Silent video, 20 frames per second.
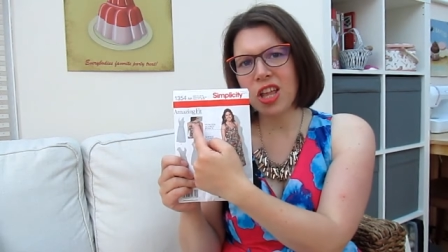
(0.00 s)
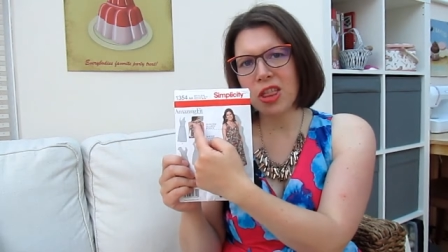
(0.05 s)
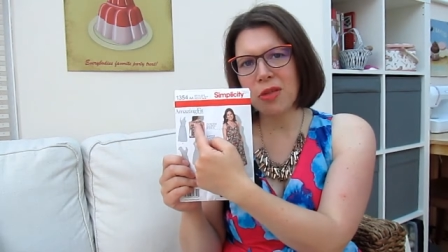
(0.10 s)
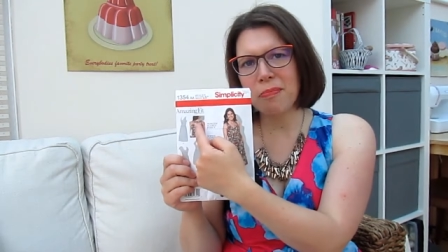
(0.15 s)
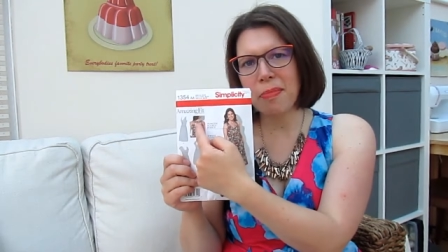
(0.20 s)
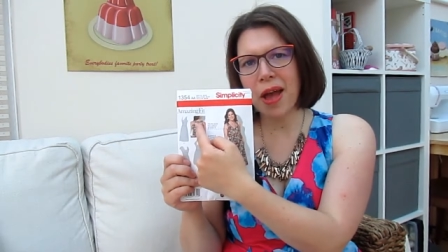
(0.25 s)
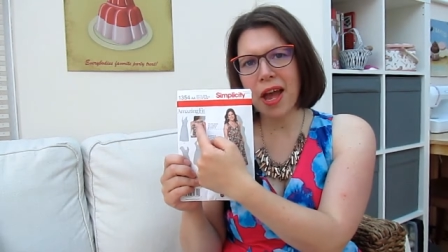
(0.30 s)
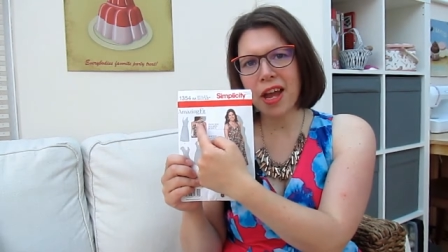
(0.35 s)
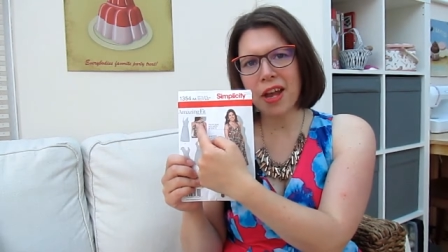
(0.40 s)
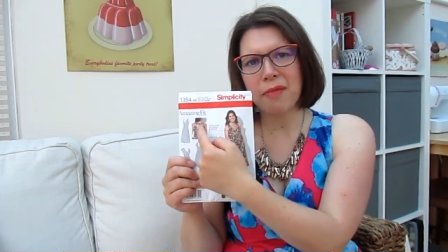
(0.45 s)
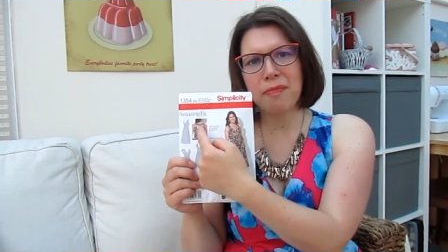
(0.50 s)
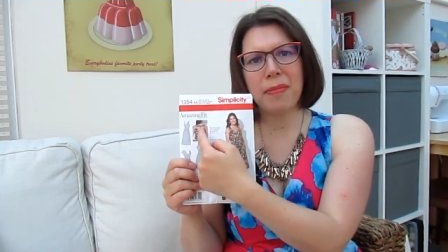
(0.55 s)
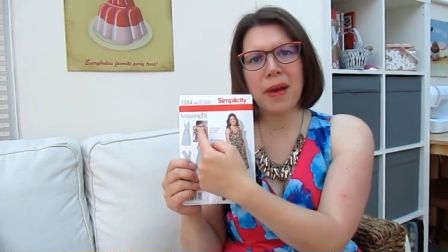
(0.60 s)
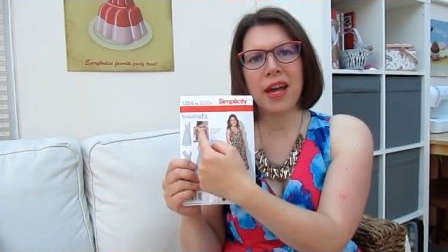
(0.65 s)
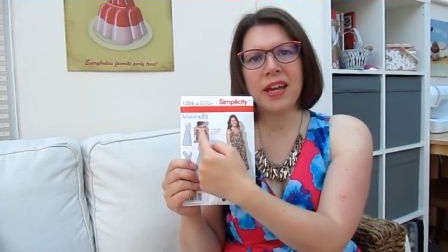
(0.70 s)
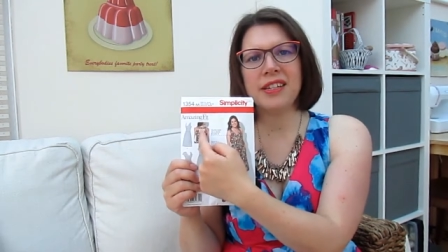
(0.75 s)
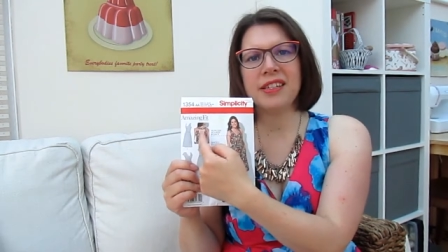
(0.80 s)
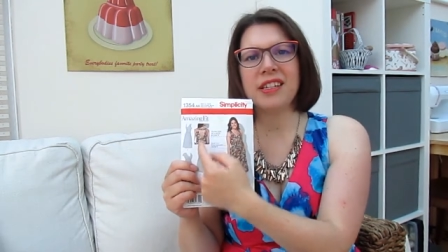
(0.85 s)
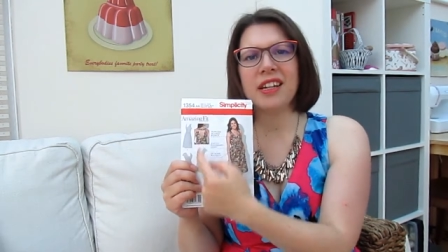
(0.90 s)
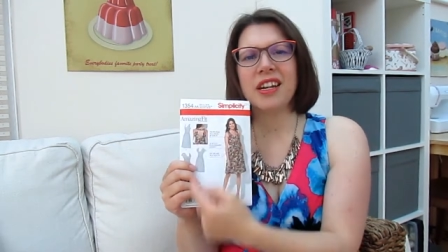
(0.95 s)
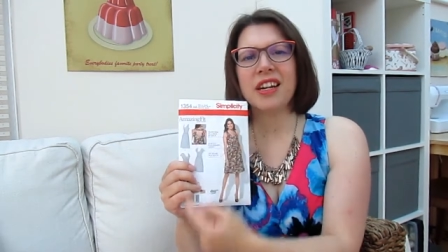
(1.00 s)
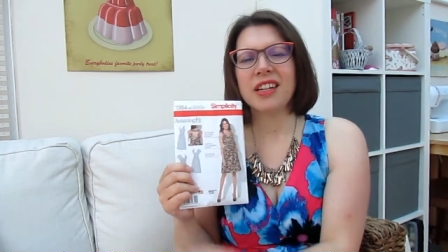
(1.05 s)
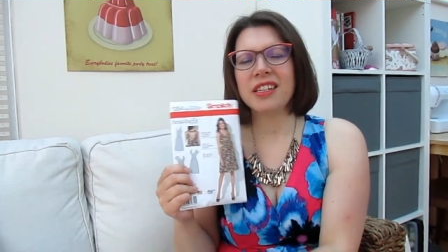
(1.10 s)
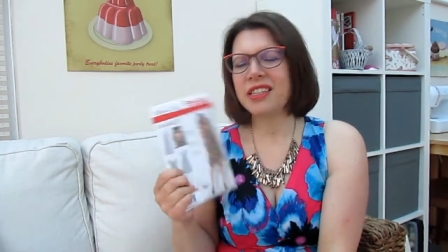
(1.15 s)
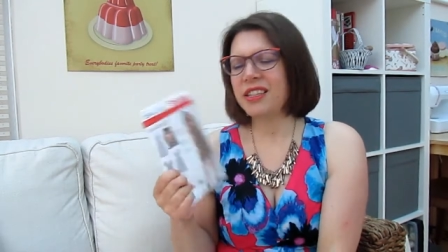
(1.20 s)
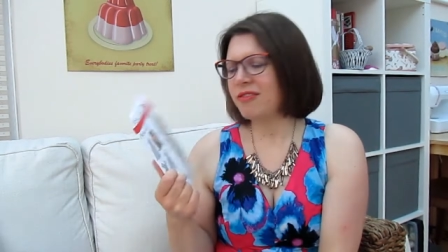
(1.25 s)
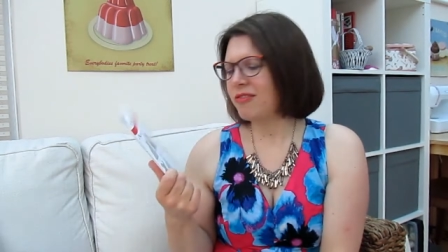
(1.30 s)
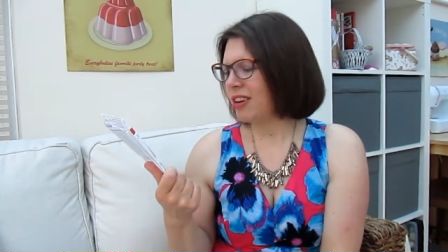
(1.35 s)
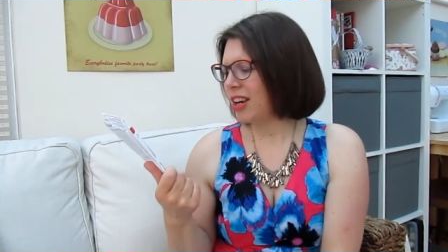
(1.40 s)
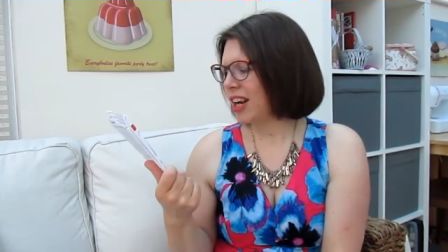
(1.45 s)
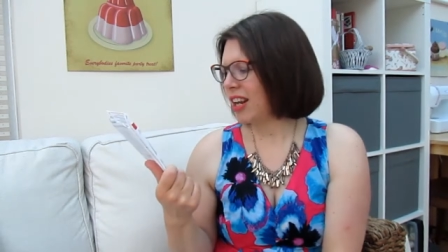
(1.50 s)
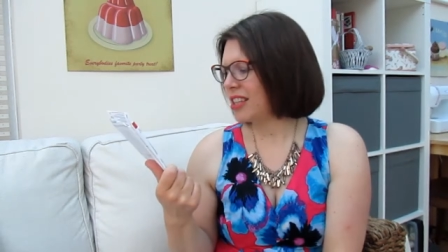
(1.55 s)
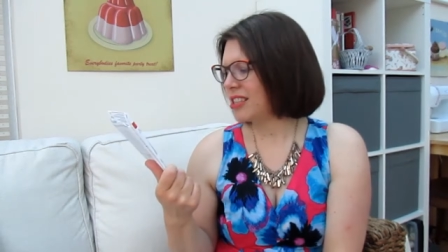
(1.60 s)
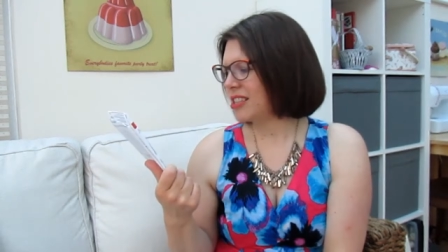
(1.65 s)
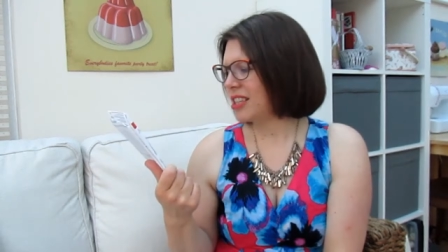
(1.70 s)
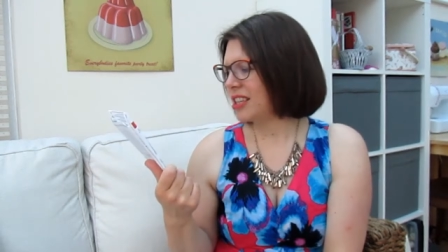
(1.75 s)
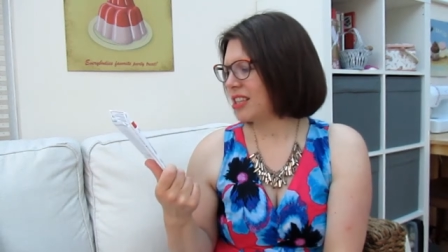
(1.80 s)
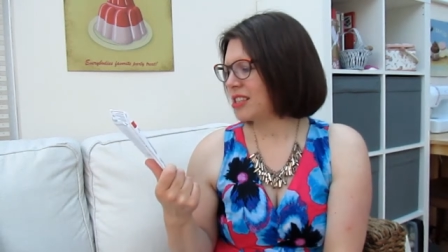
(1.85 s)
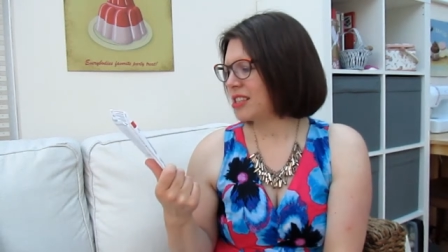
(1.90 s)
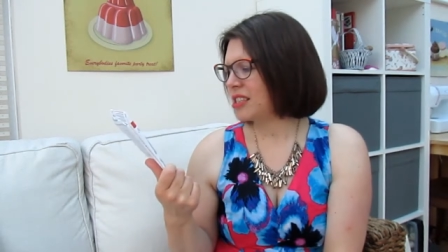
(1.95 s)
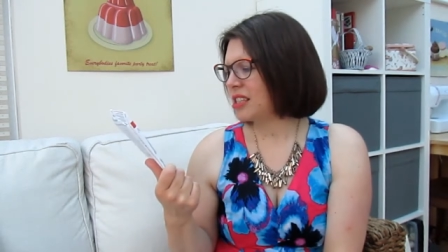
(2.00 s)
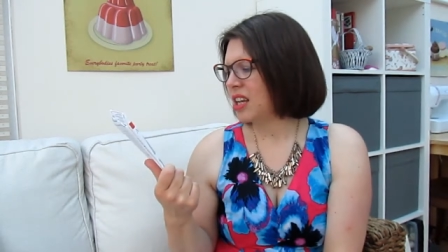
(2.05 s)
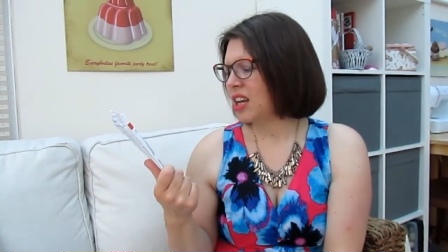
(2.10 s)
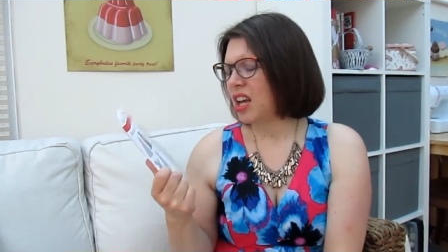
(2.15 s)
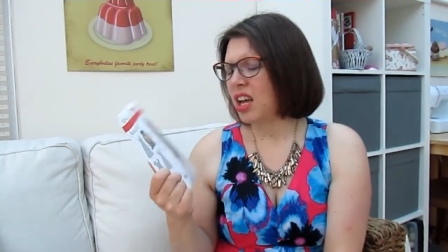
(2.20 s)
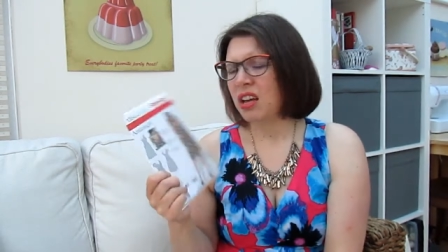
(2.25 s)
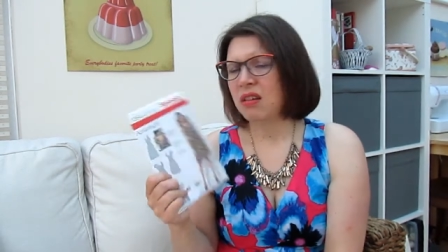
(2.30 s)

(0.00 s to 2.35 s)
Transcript: at the back band and I didn't realise this